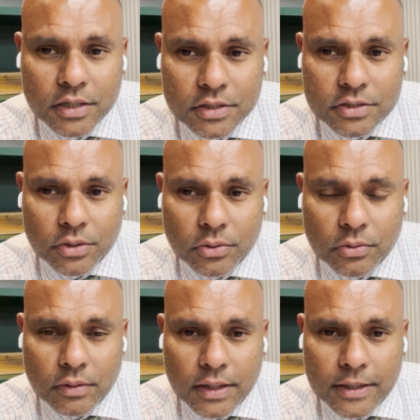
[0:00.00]

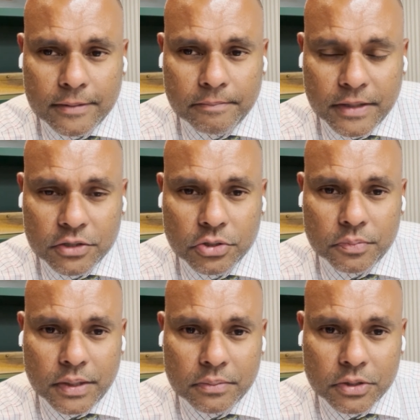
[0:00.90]
So they should
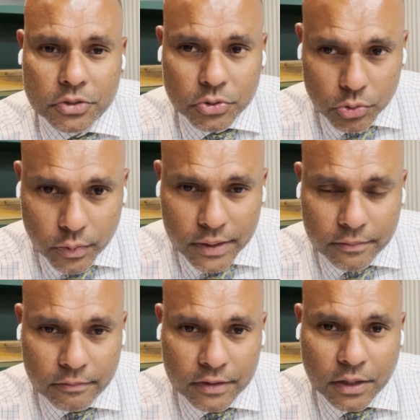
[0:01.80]
be able to do
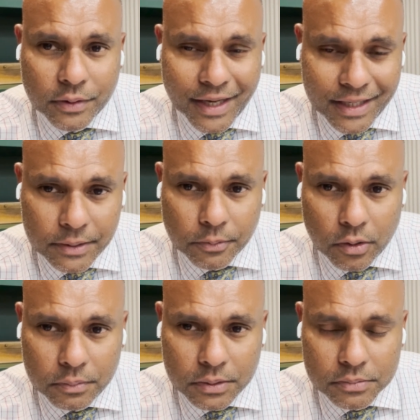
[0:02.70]
it without any
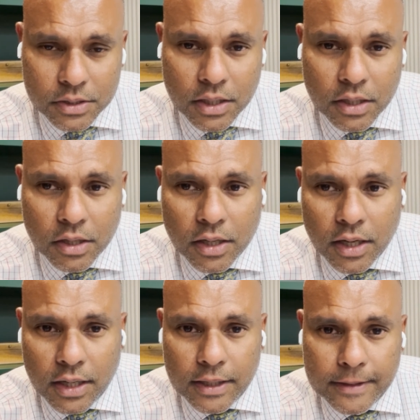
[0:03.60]
problems.
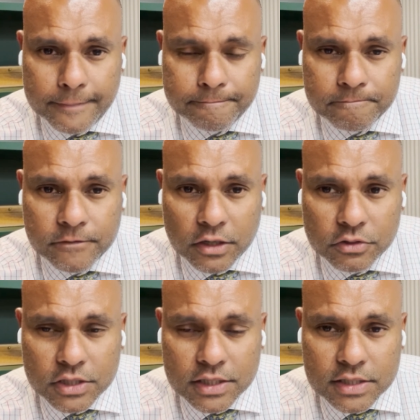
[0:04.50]
One of
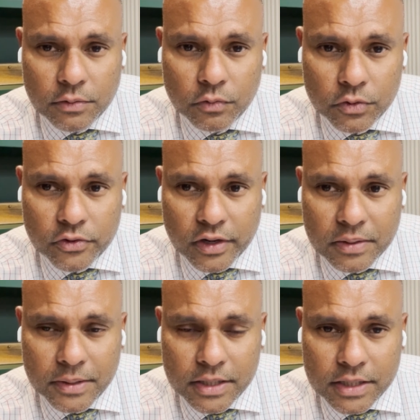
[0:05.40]
the things I would
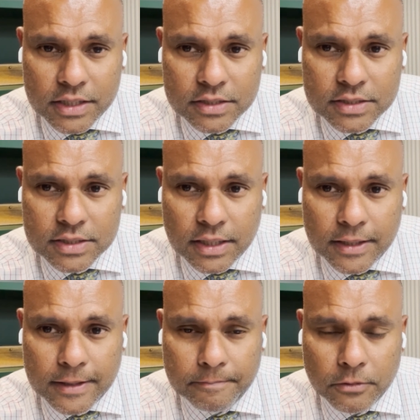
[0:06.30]
recommend is
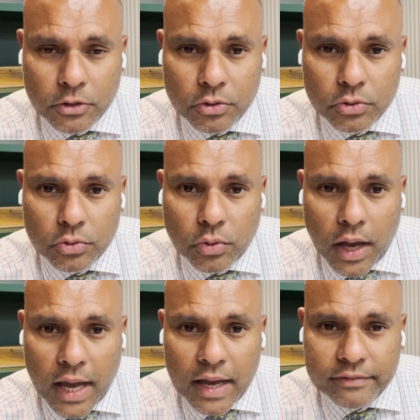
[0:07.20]
you
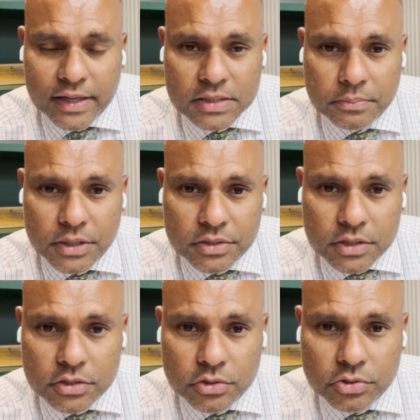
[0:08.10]
have, as a
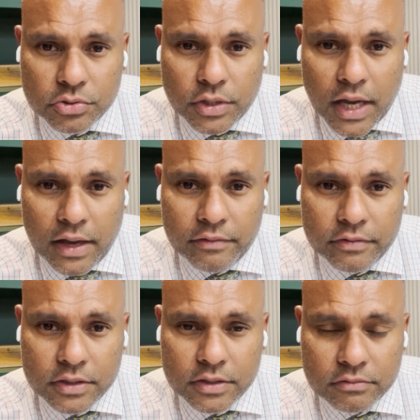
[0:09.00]
business, you should have
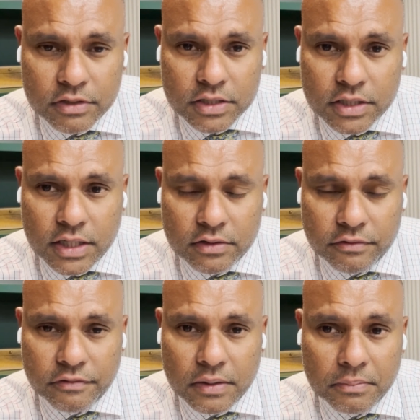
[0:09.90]
a return and
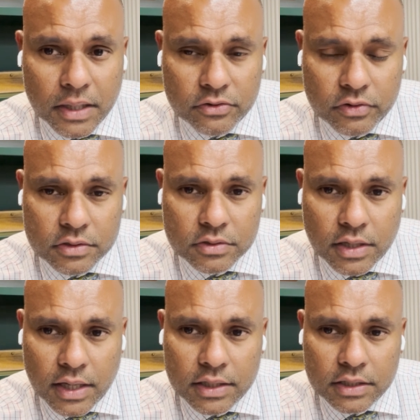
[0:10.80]
refund matrix
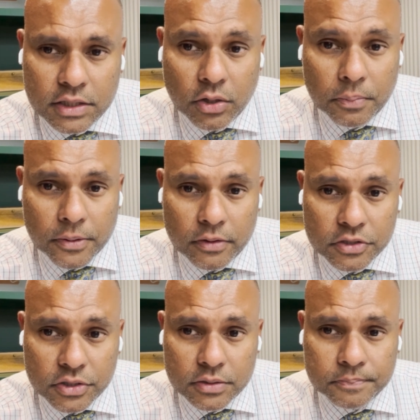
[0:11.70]
in your
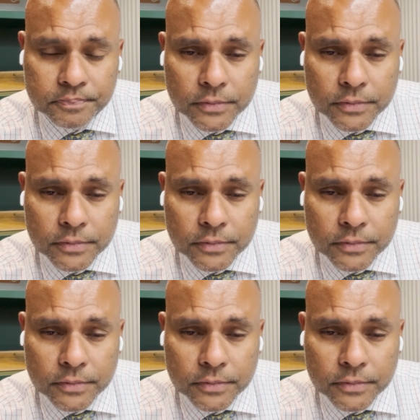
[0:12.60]
operation.